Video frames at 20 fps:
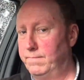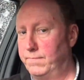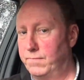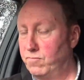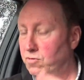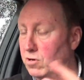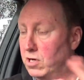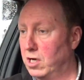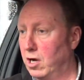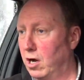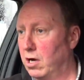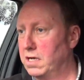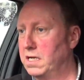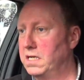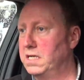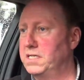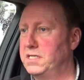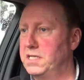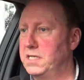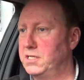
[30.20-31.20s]
regarding
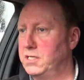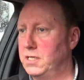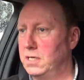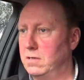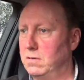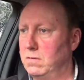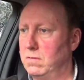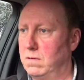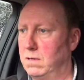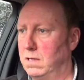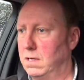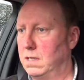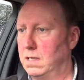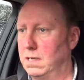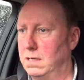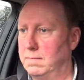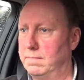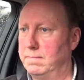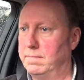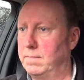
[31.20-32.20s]
this issue,
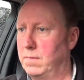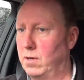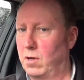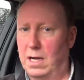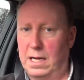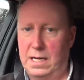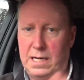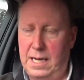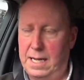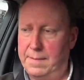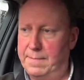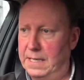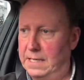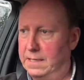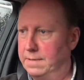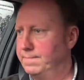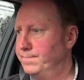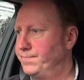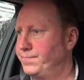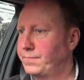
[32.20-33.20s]
like
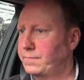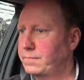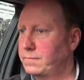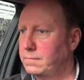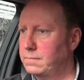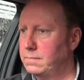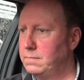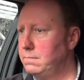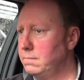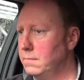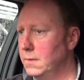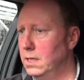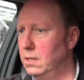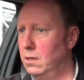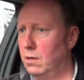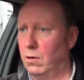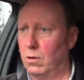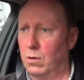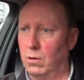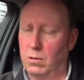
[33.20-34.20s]
Lemon
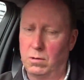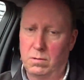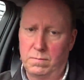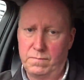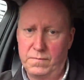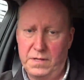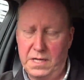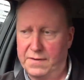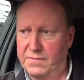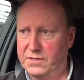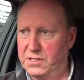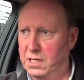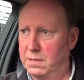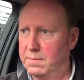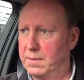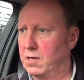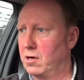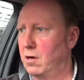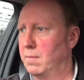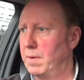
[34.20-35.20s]
or the other
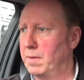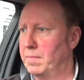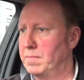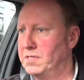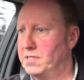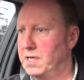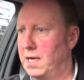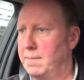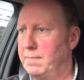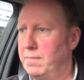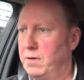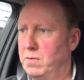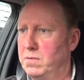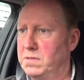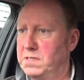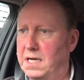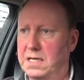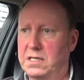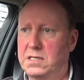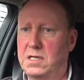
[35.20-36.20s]
gentleman, I can't remember his name, who
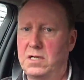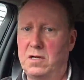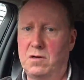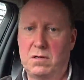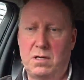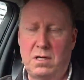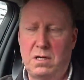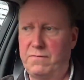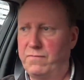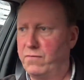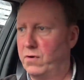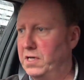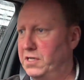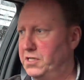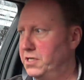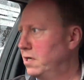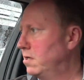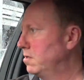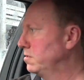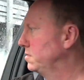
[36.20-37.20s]
was actually on fully
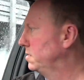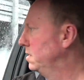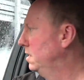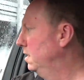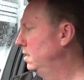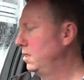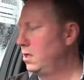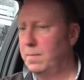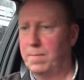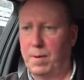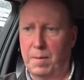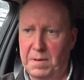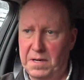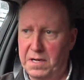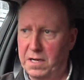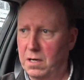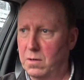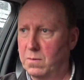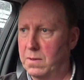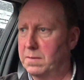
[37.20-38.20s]
charged. You probably
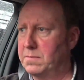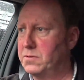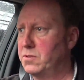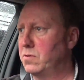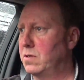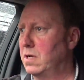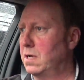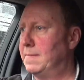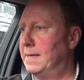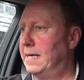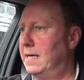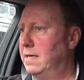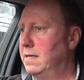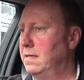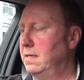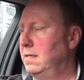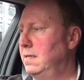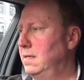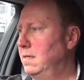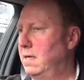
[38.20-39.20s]
know the one I'm talking about.
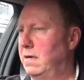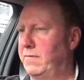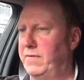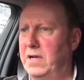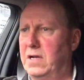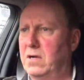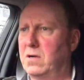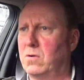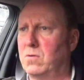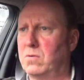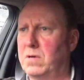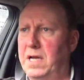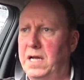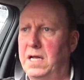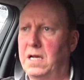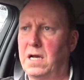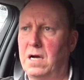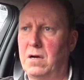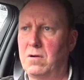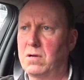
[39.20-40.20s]
I think they're called
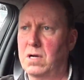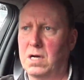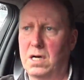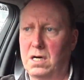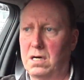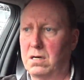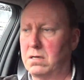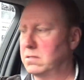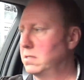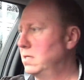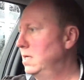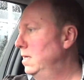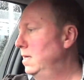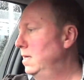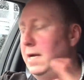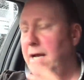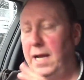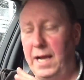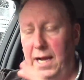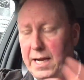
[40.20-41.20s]
eco cars.
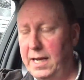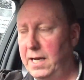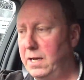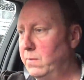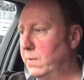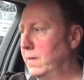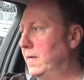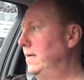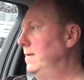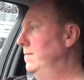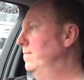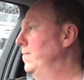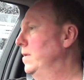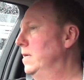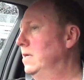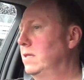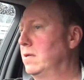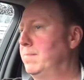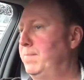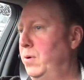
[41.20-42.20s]
Anyway,
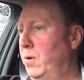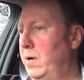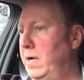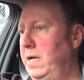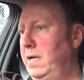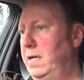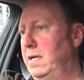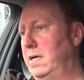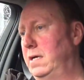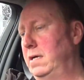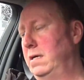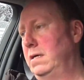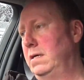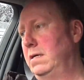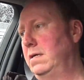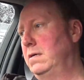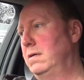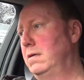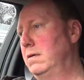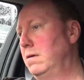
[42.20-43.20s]
the point that,
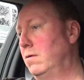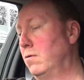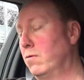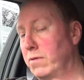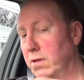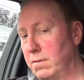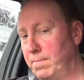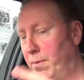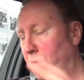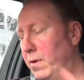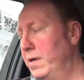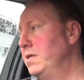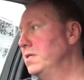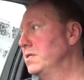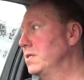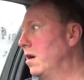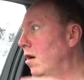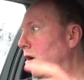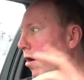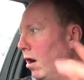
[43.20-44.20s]
or the
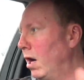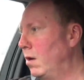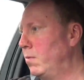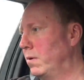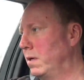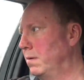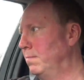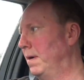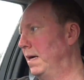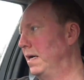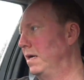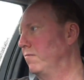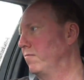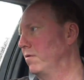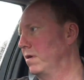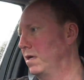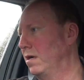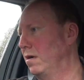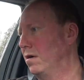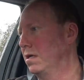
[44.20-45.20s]
points I want to make
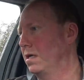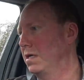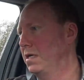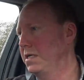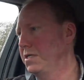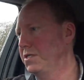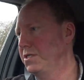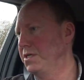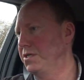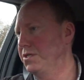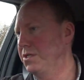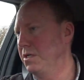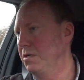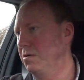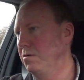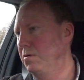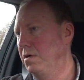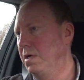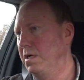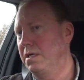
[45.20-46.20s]
regarding this
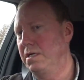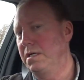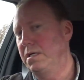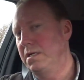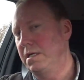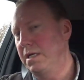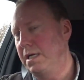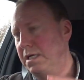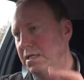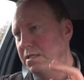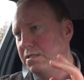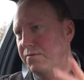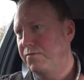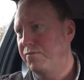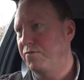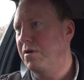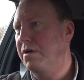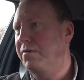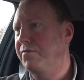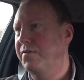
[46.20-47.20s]
issue, and it's
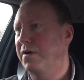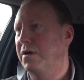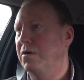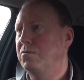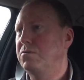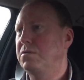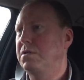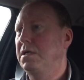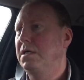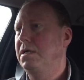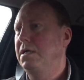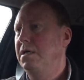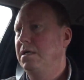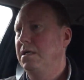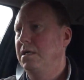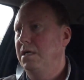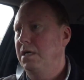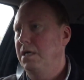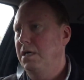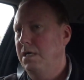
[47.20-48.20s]
threefold.
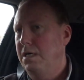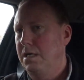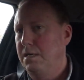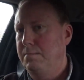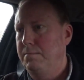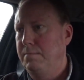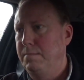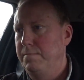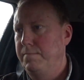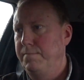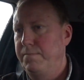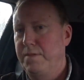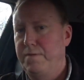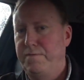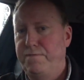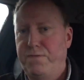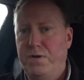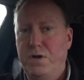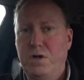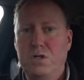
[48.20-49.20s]
The
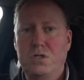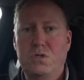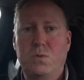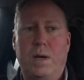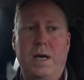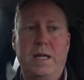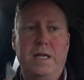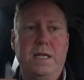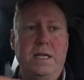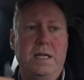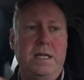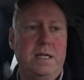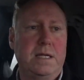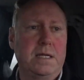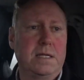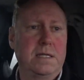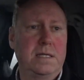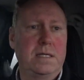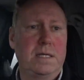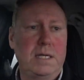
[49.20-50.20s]
first one
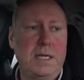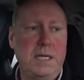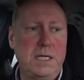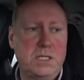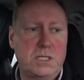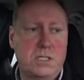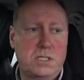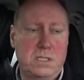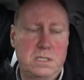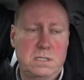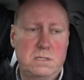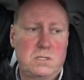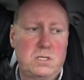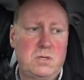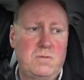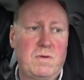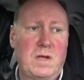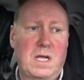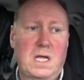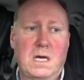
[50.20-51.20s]
is
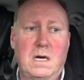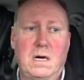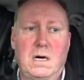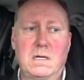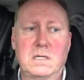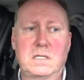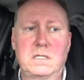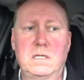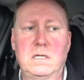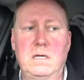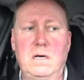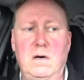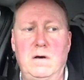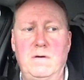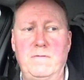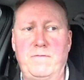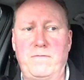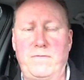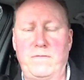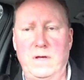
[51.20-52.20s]
to regard
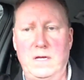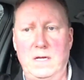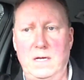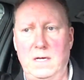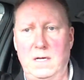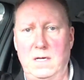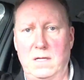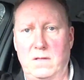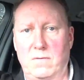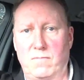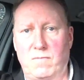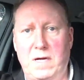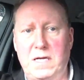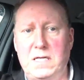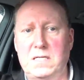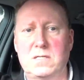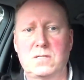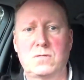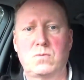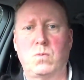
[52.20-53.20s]
of the
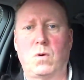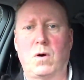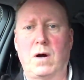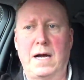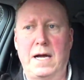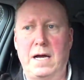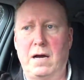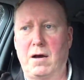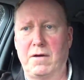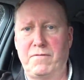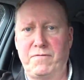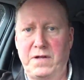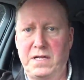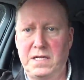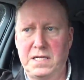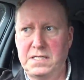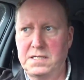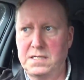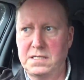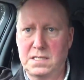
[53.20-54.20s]
reasons why I think
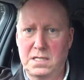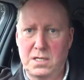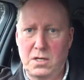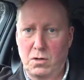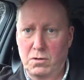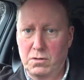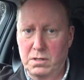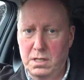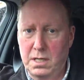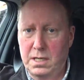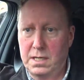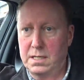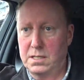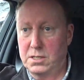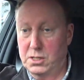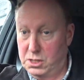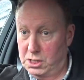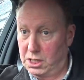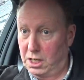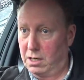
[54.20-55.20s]
this is a
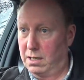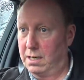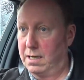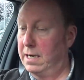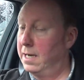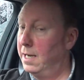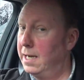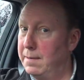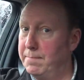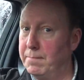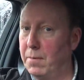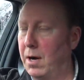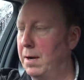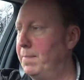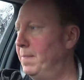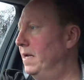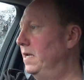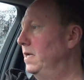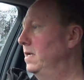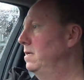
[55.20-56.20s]
non-starter, in my
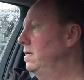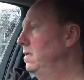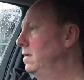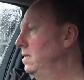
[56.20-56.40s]
opinion,